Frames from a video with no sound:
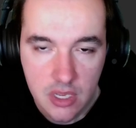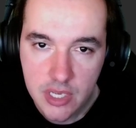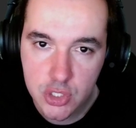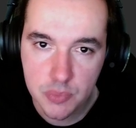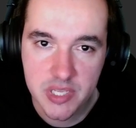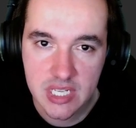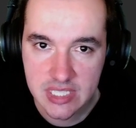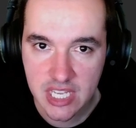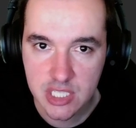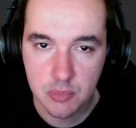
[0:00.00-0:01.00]
be
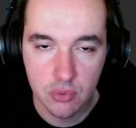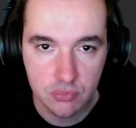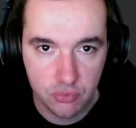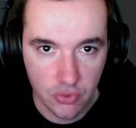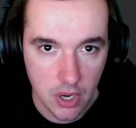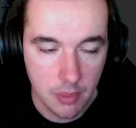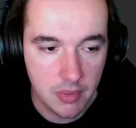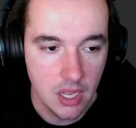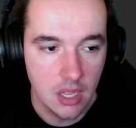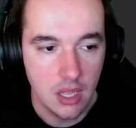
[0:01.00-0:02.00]
accessible from
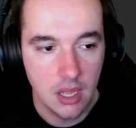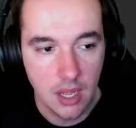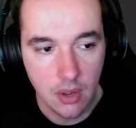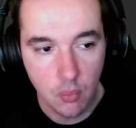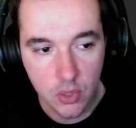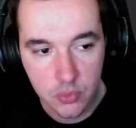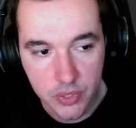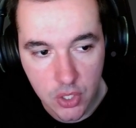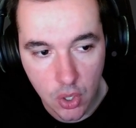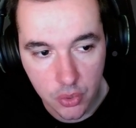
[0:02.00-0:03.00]
what we
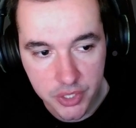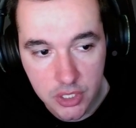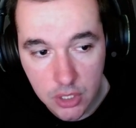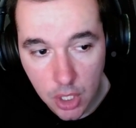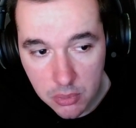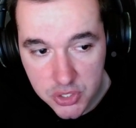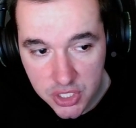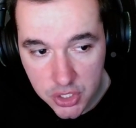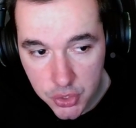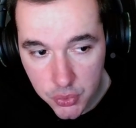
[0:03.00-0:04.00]
call the global
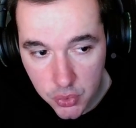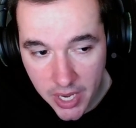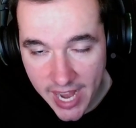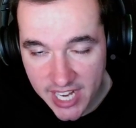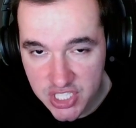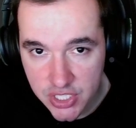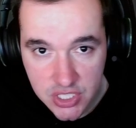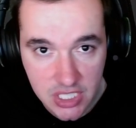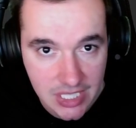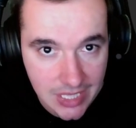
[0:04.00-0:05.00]
secure access
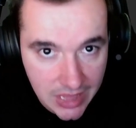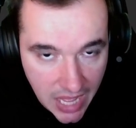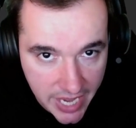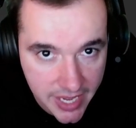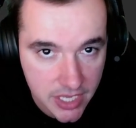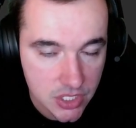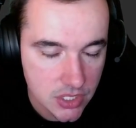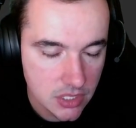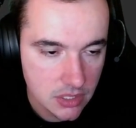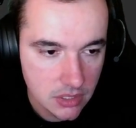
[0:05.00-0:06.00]
client
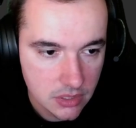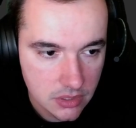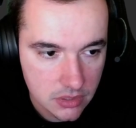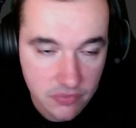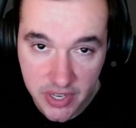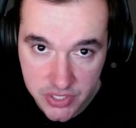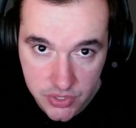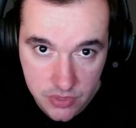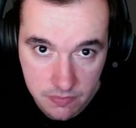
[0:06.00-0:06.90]
devices.